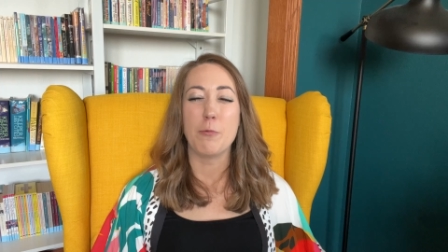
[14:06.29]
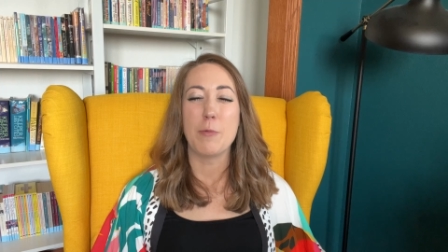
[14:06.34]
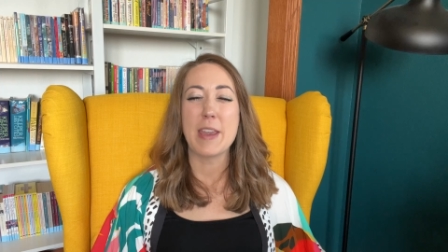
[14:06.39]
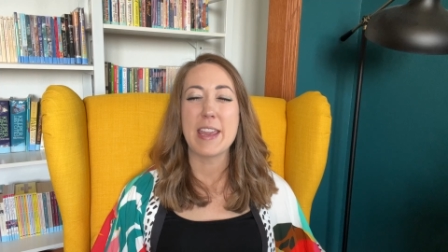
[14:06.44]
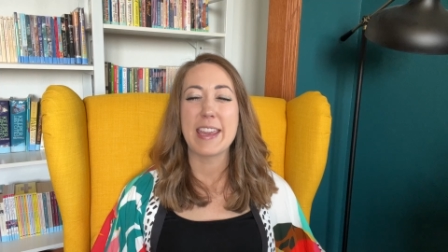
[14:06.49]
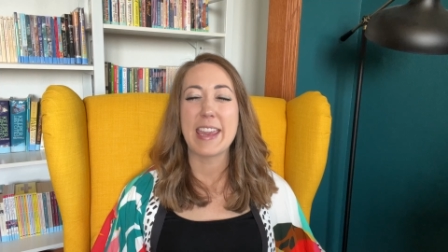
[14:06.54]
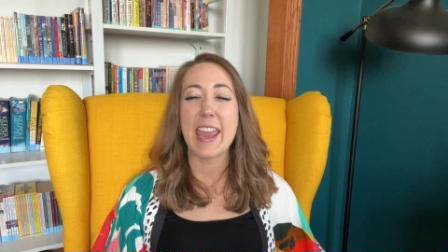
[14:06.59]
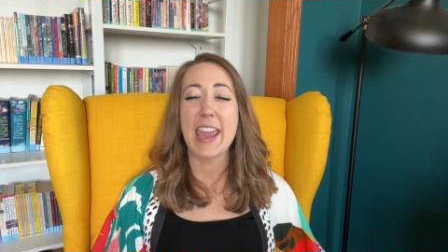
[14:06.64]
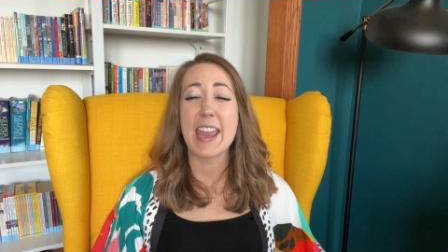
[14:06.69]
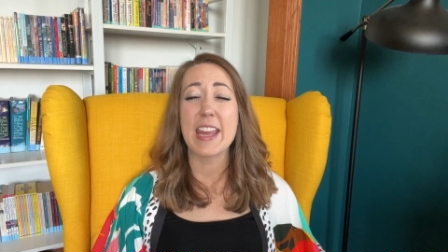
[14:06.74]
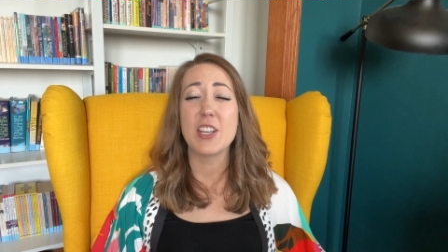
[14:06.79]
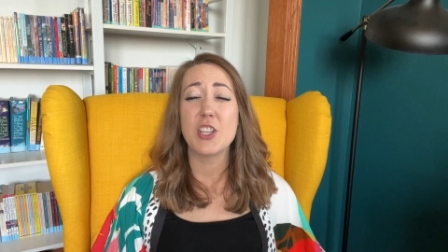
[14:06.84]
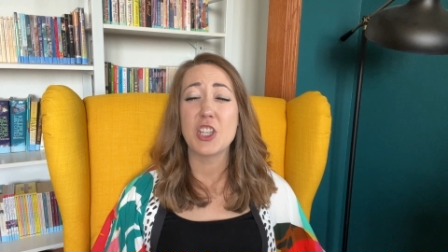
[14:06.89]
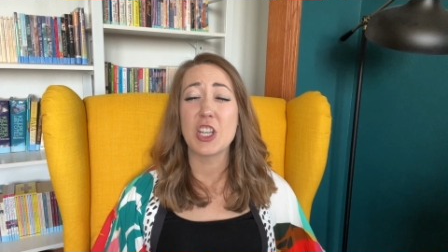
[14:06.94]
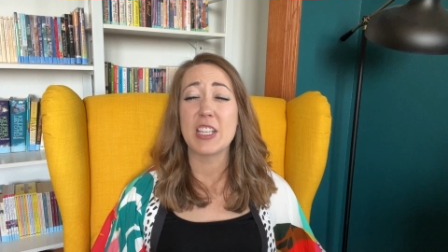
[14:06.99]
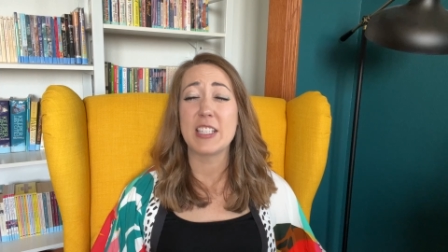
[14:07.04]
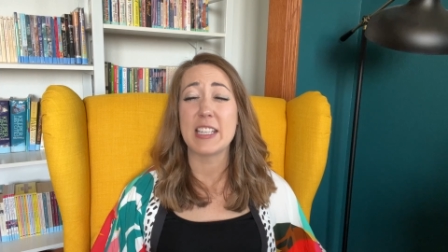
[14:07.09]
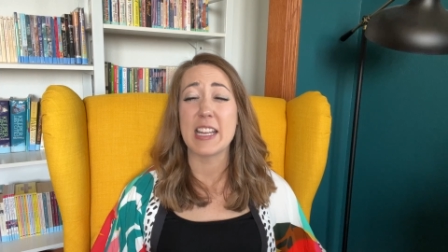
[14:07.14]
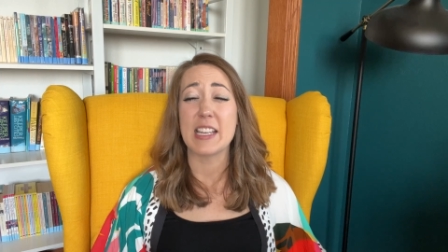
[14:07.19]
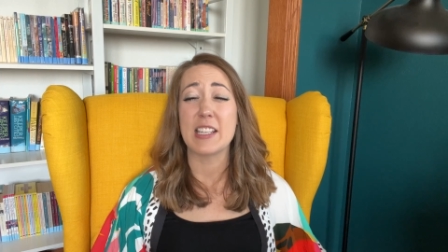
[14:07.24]
We can't
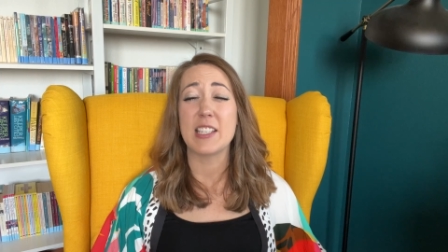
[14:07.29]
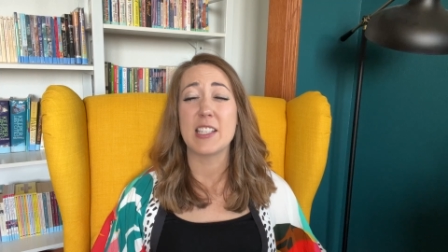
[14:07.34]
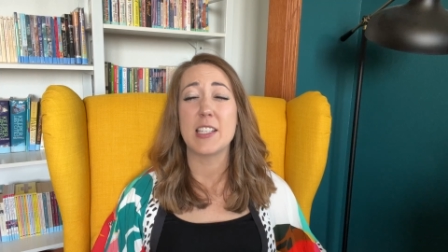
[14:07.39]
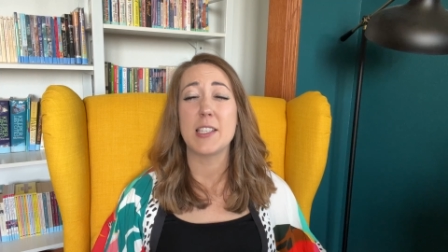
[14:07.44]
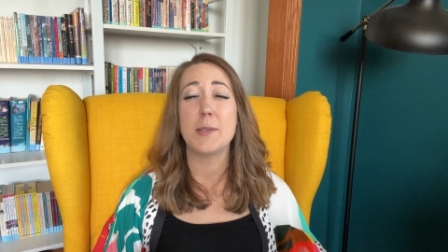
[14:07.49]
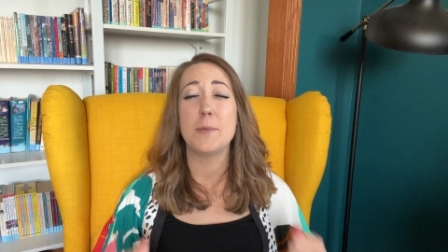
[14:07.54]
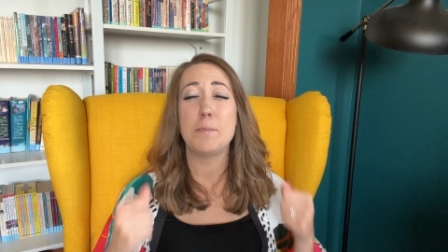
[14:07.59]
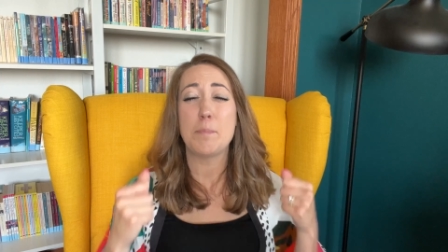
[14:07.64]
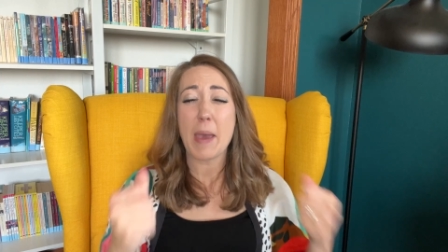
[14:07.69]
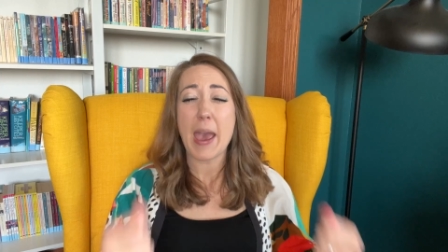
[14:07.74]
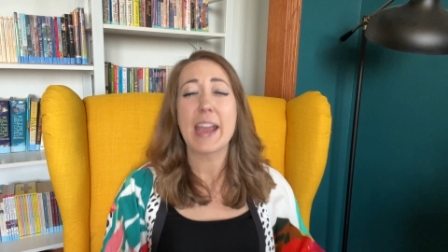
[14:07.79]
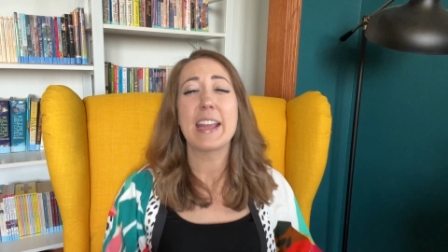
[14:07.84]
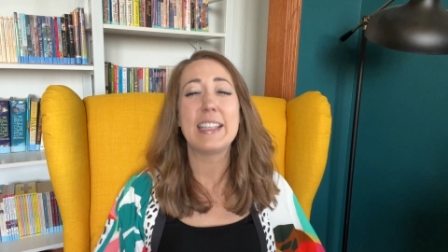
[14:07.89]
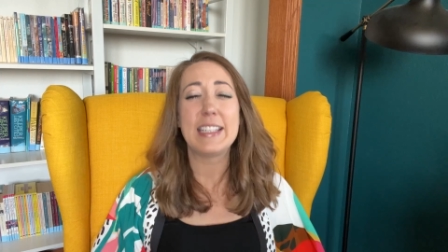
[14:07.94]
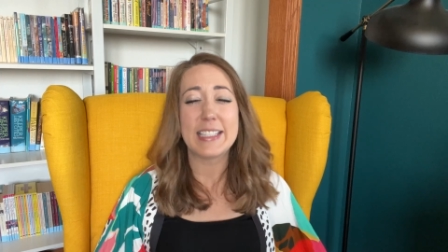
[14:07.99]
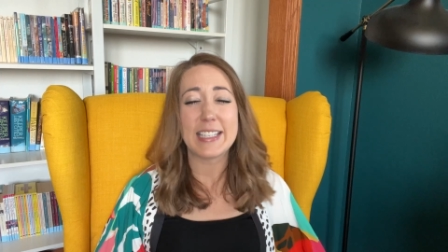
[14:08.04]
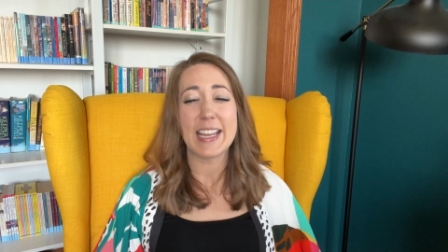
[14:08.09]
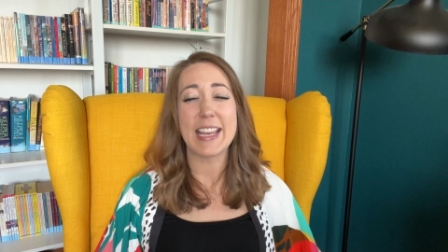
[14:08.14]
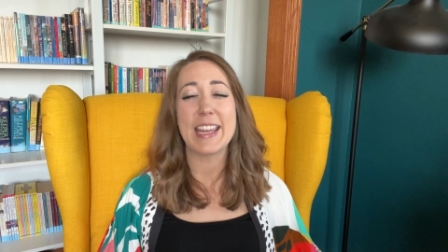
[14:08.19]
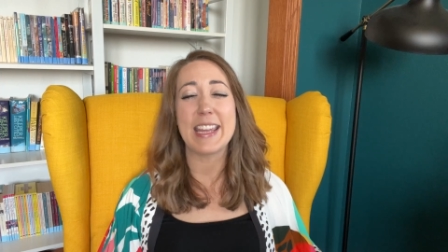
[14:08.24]
just
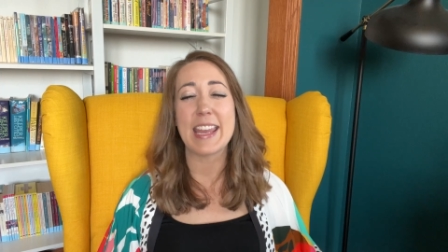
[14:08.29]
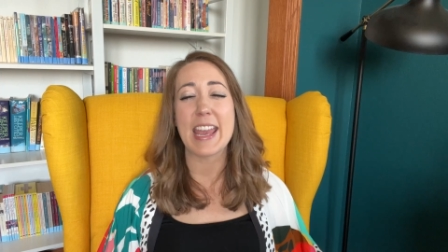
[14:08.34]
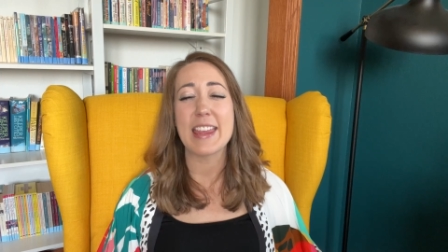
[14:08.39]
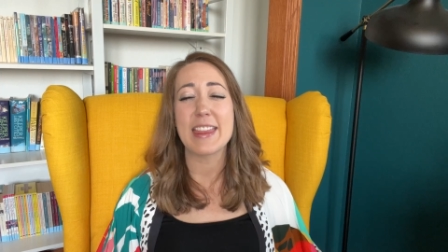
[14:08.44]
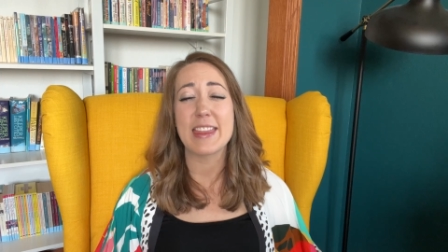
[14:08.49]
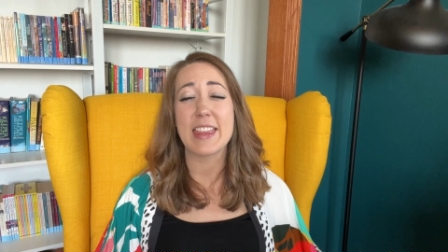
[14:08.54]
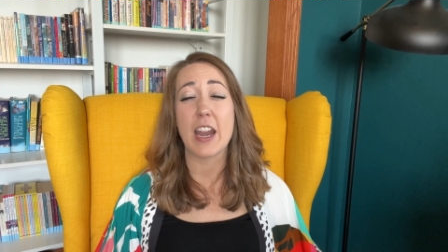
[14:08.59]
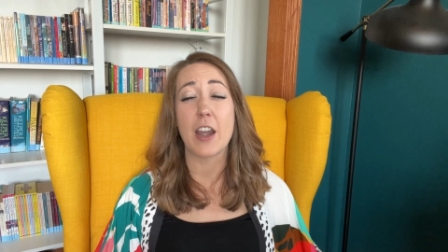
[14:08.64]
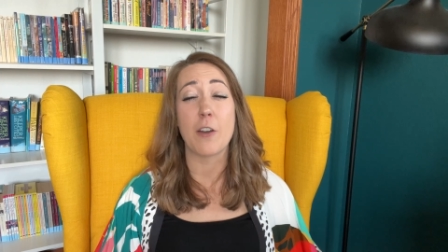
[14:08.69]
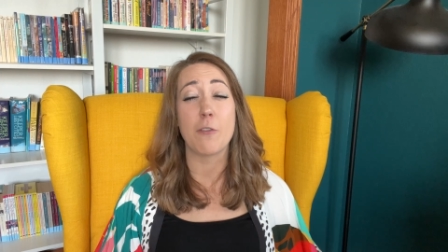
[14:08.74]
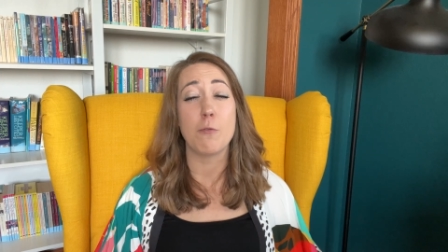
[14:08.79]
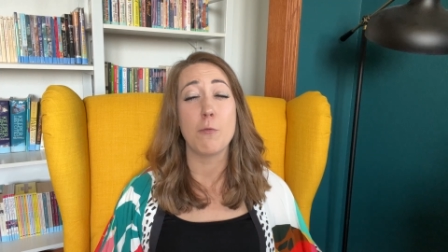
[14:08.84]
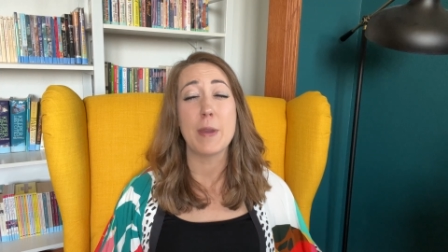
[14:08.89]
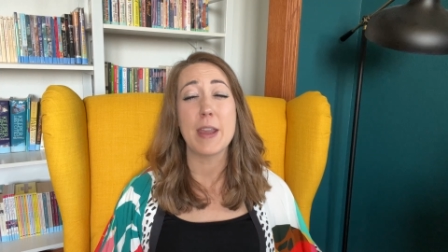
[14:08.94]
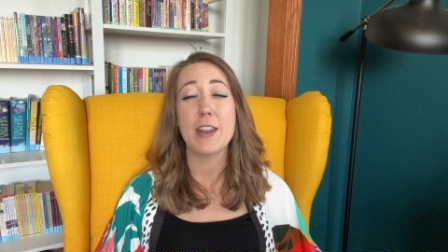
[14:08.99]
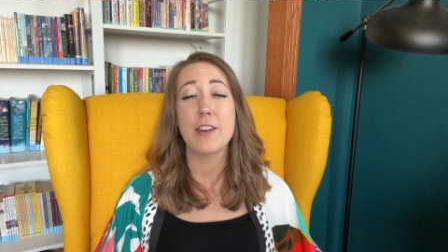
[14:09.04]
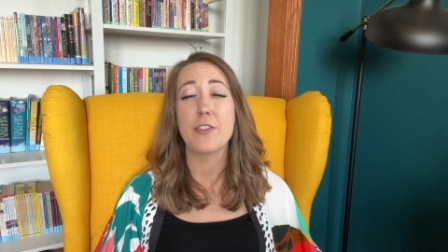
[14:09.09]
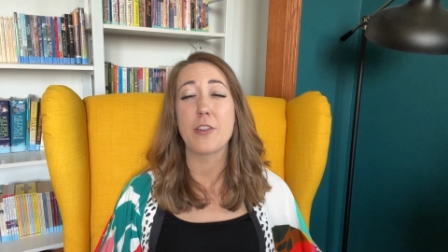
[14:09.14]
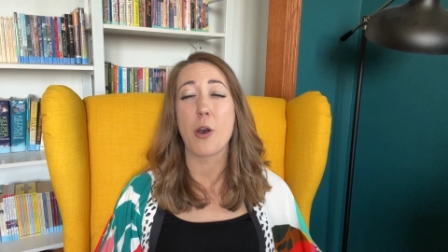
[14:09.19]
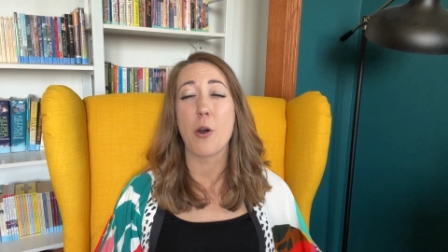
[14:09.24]
expect to get there if
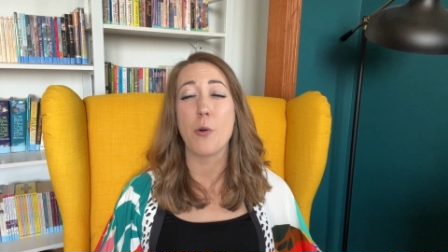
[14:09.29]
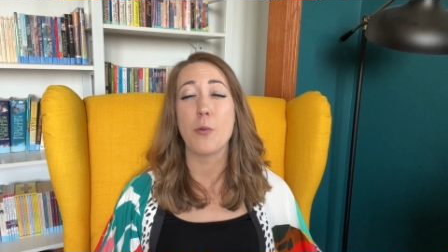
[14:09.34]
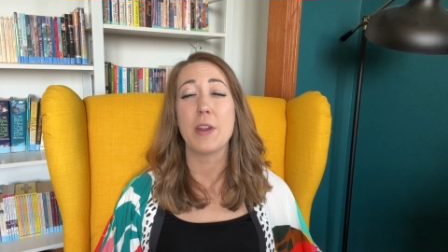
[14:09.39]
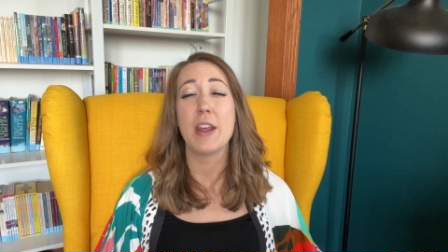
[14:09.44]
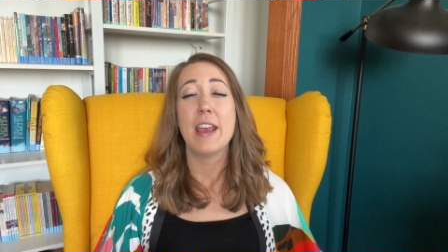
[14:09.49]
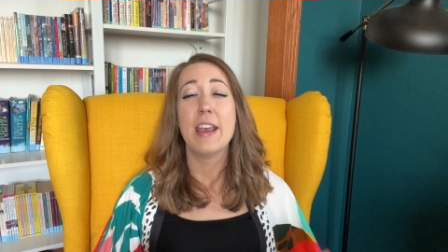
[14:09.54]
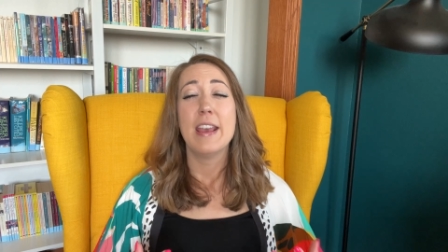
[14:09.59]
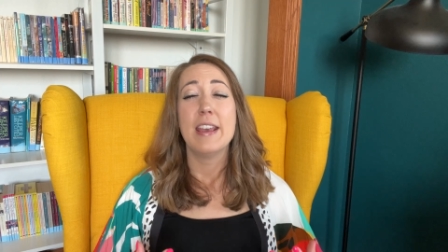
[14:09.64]
we don't